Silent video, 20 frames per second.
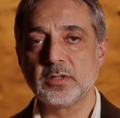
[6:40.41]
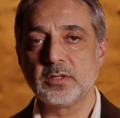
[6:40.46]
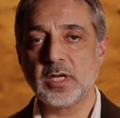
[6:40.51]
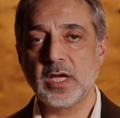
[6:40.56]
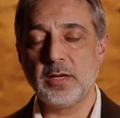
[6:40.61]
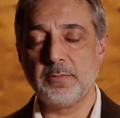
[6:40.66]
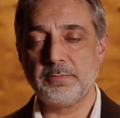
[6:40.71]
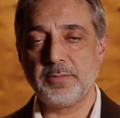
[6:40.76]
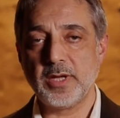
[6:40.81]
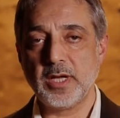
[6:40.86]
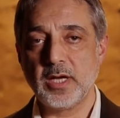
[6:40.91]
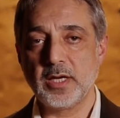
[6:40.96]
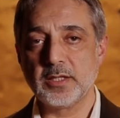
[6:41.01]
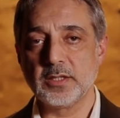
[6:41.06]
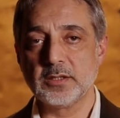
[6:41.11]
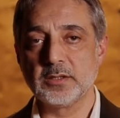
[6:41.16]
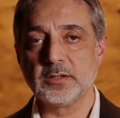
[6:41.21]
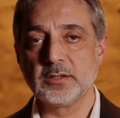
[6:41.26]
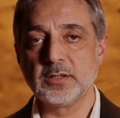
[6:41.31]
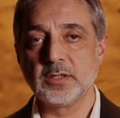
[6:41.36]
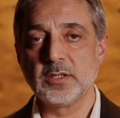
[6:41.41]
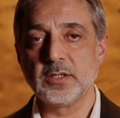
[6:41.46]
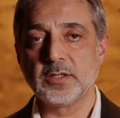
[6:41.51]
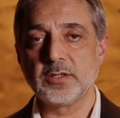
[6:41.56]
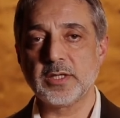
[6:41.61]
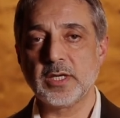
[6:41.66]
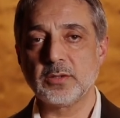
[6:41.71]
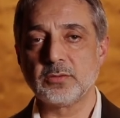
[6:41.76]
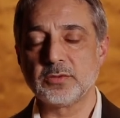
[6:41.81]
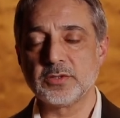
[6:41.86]
empire
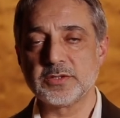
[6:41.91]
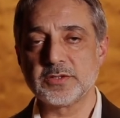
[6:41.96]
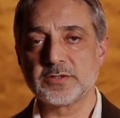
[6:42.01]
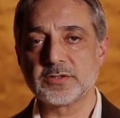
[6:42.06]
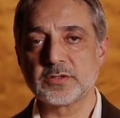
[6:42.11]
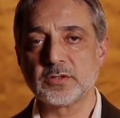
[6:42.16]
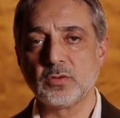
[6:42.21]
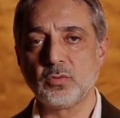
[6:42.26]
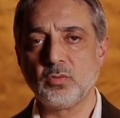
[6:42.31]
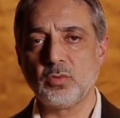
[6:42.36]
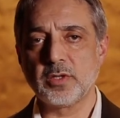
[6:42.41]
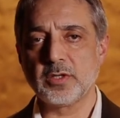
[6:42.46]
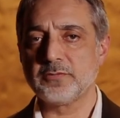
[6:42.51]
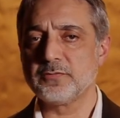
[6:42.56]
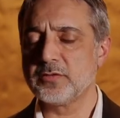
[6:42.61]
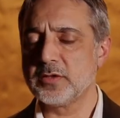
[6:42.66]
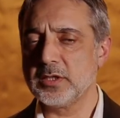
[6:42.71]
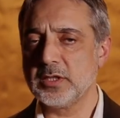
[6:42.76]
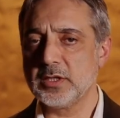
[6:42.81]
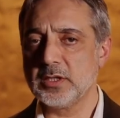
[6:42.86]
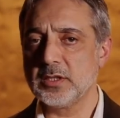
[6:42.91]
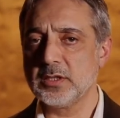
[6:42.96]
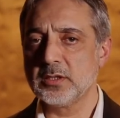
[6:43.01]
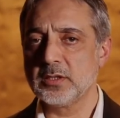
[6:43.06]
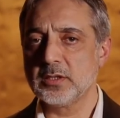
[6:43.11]
that was one of the